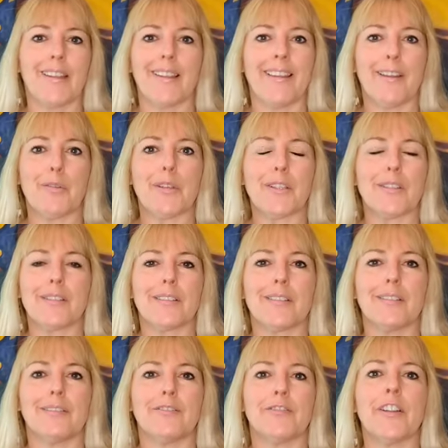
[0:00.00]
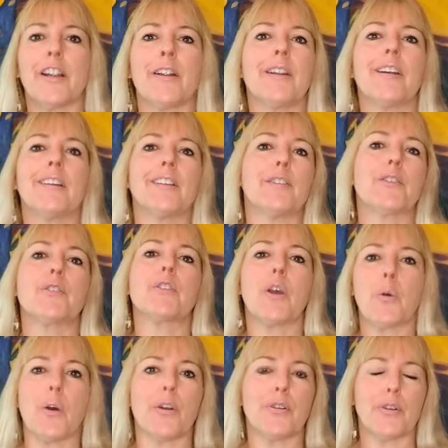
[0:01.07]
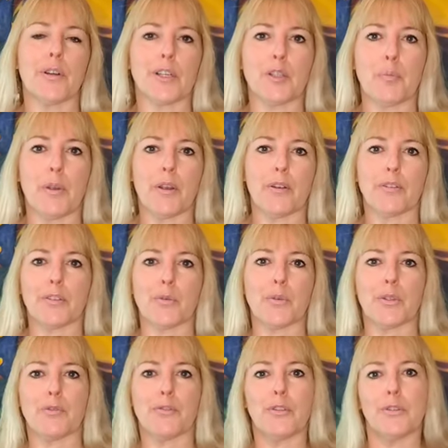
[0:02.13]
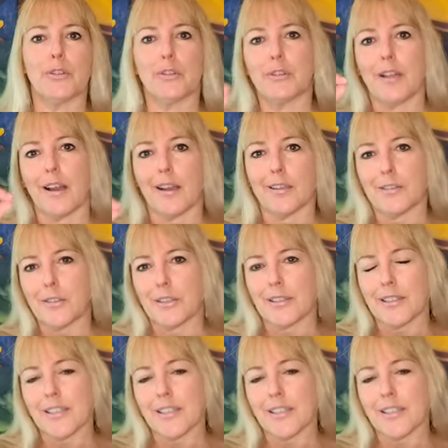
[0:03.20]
it was very it was so underexposed there was a few little lines you could